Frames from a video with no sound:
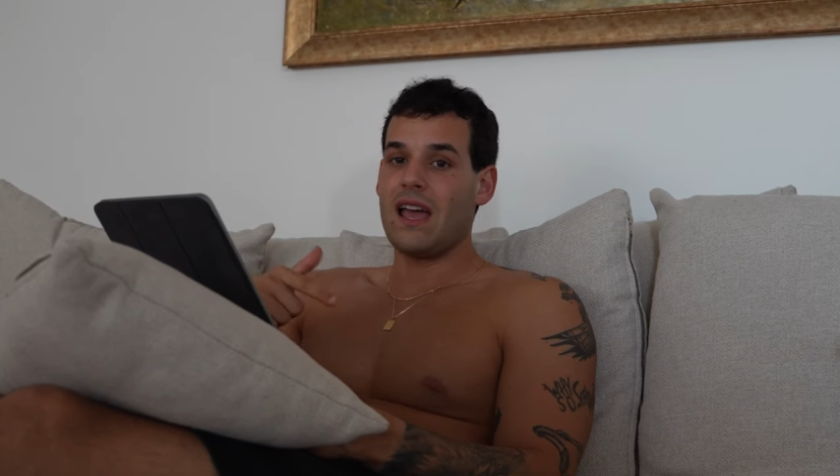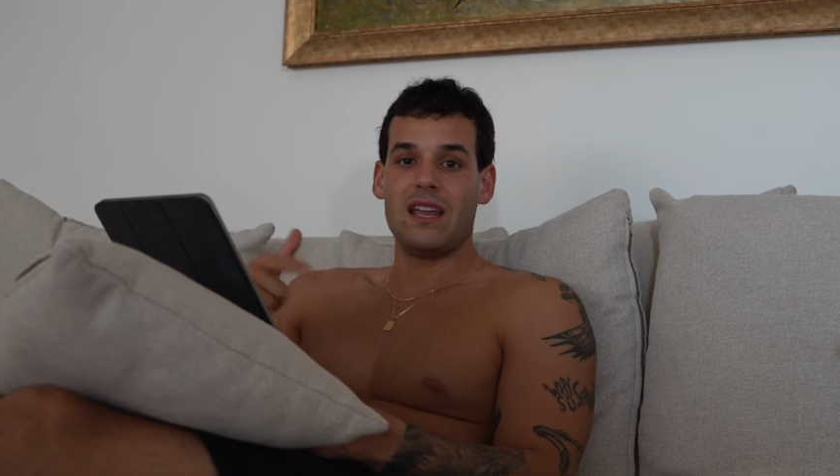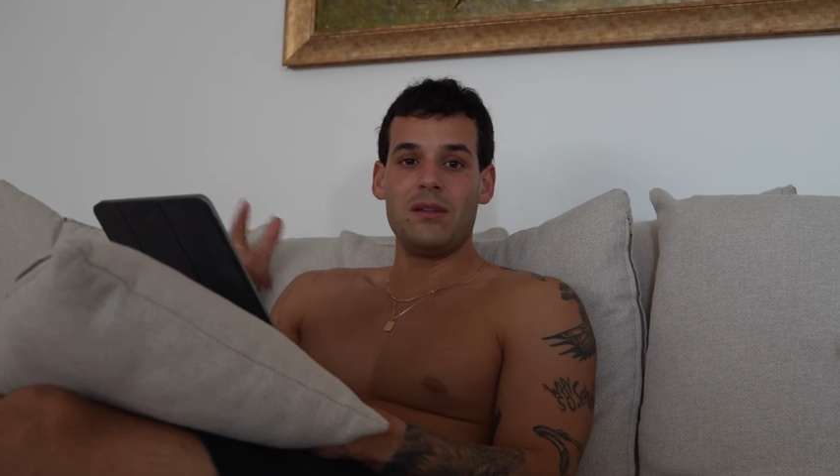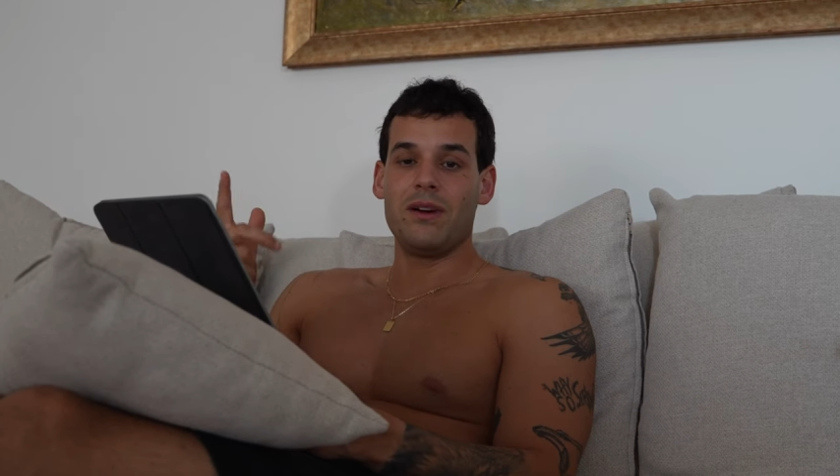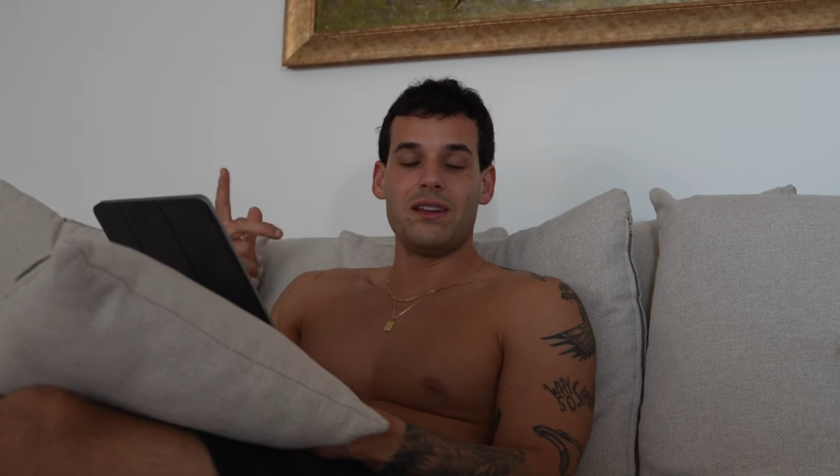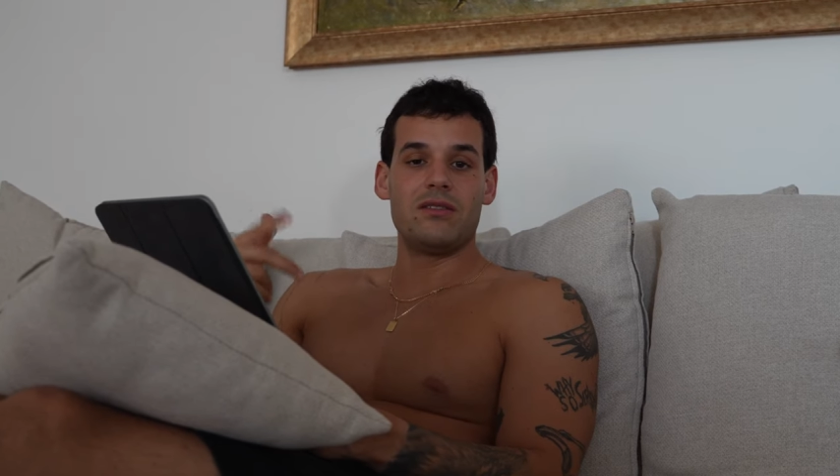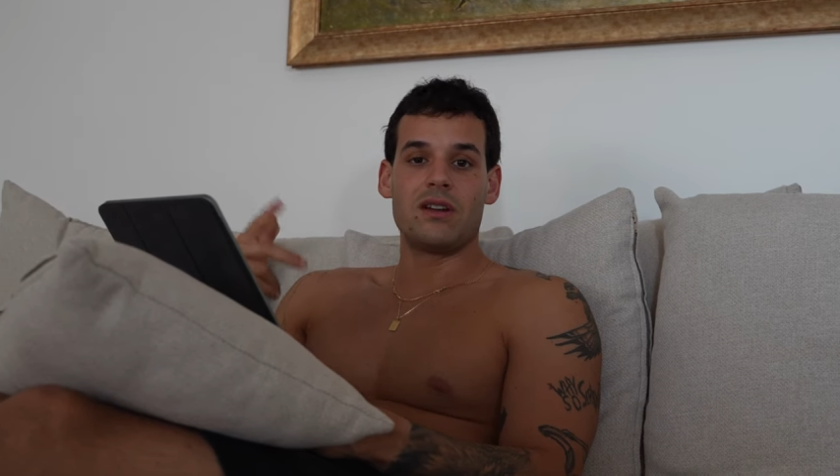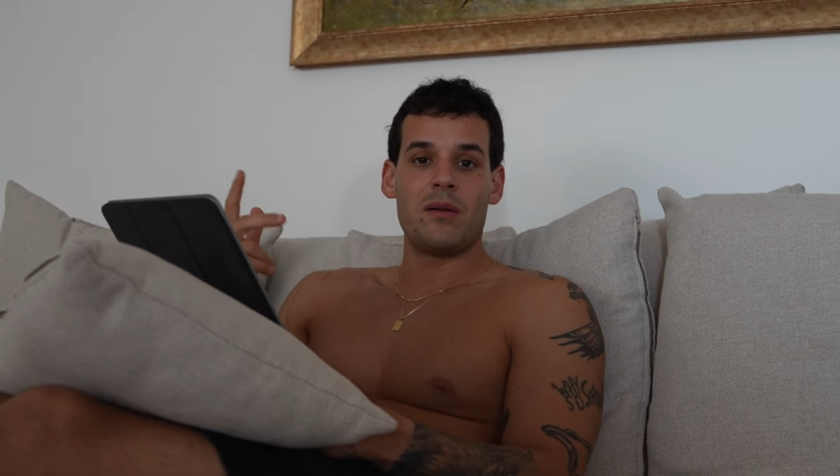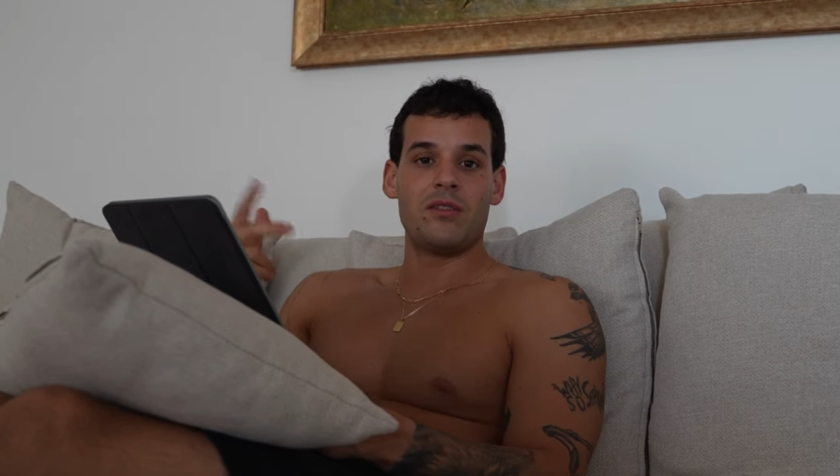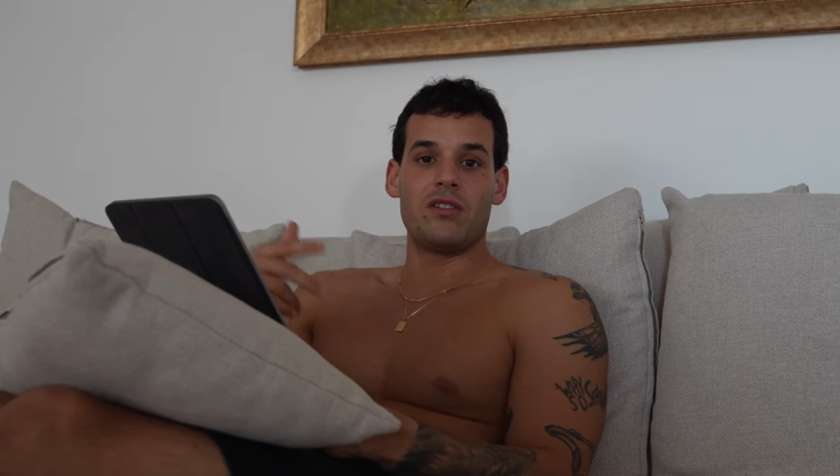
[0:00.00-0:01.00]
anybody to
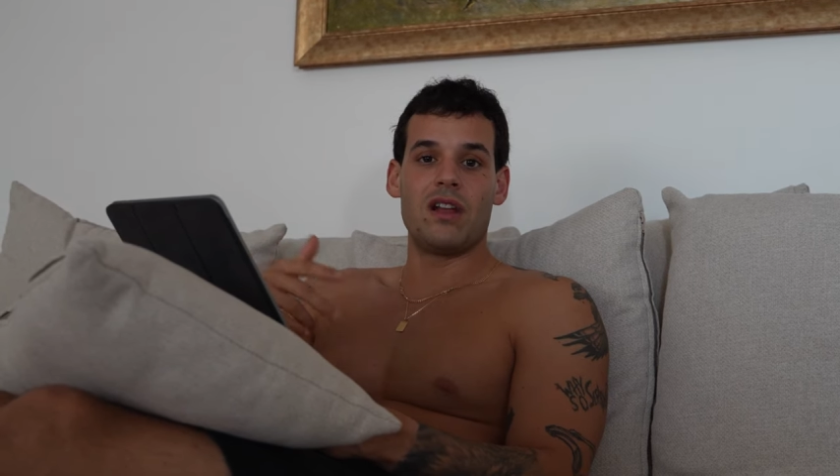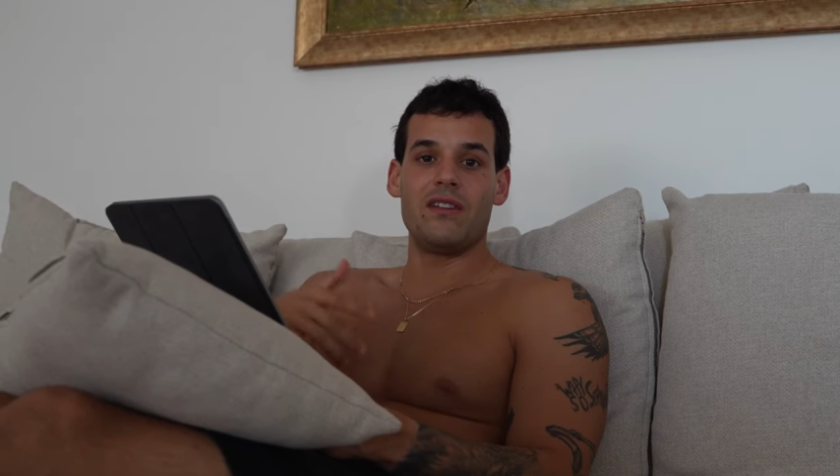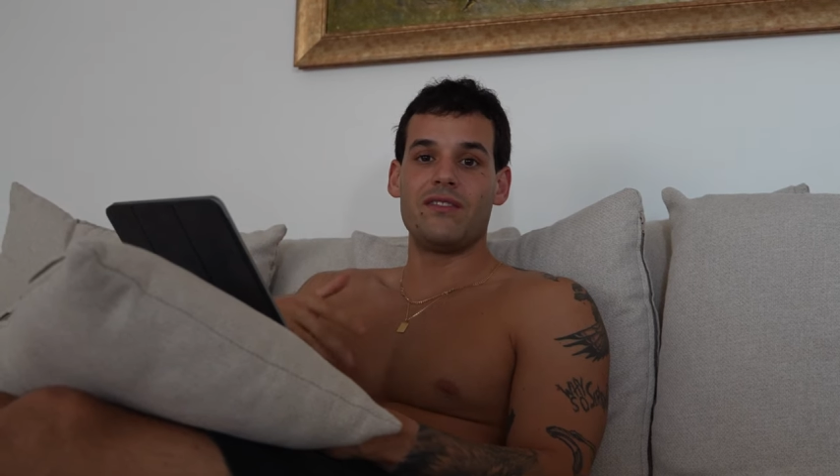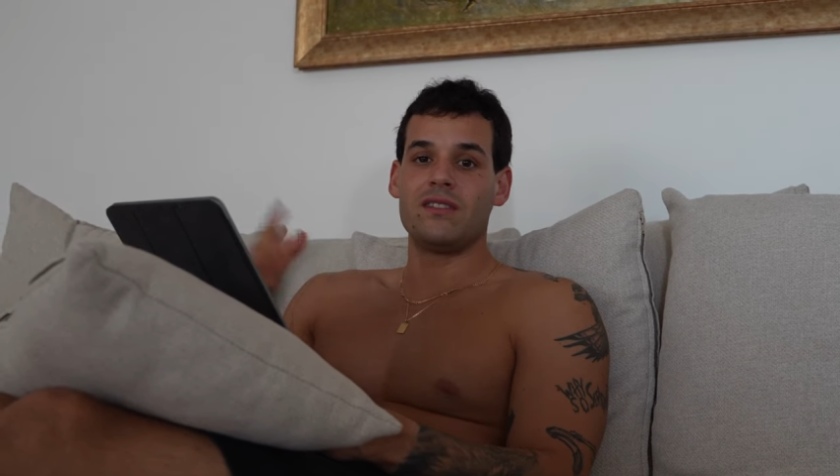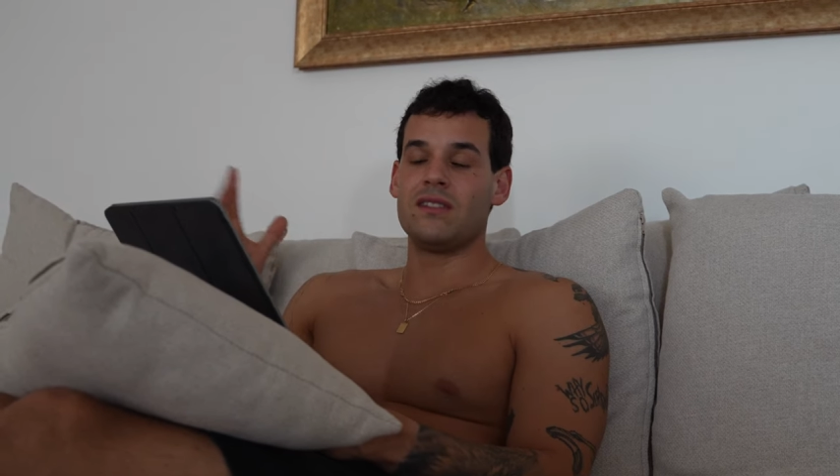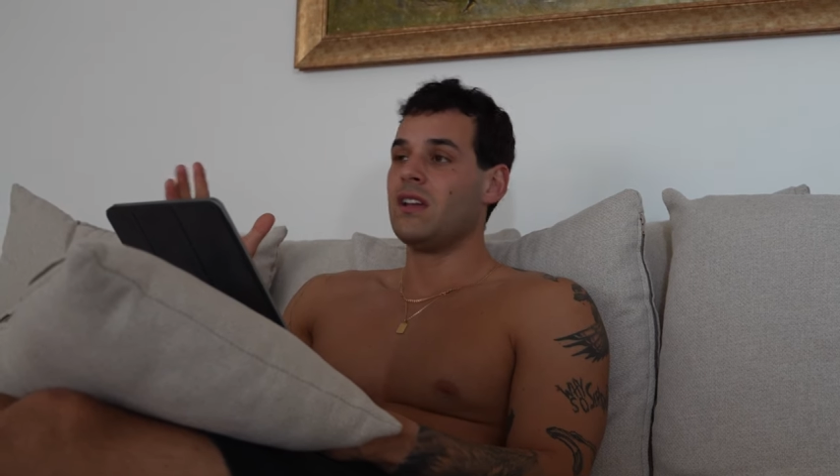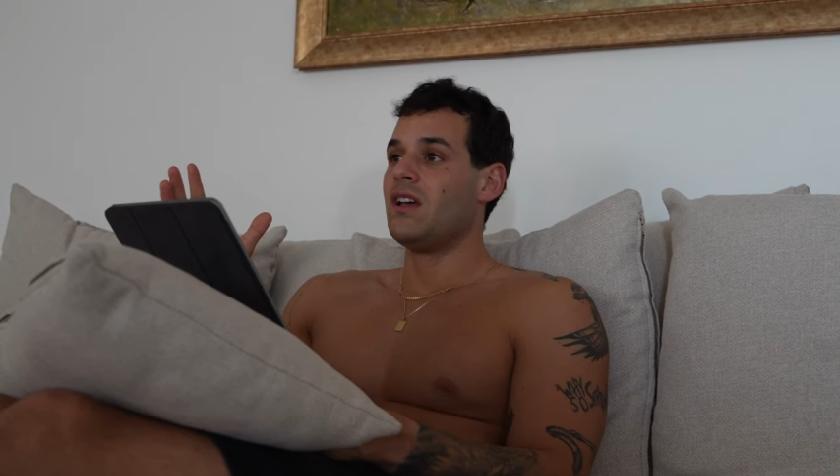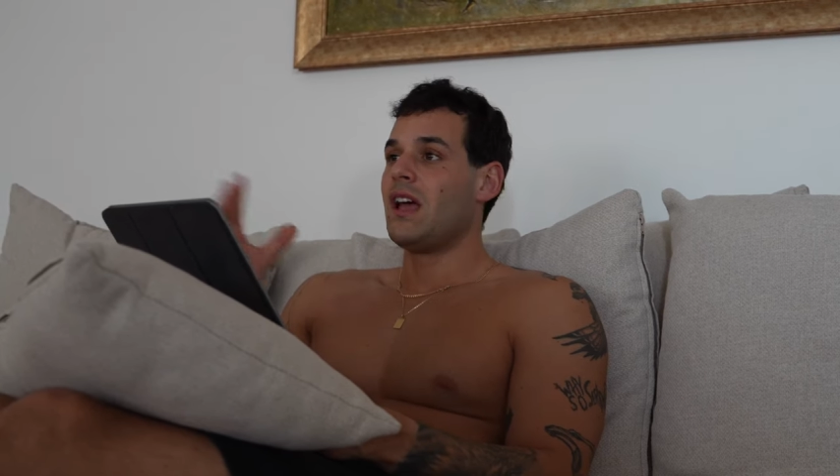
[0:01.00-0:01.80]
come in your life and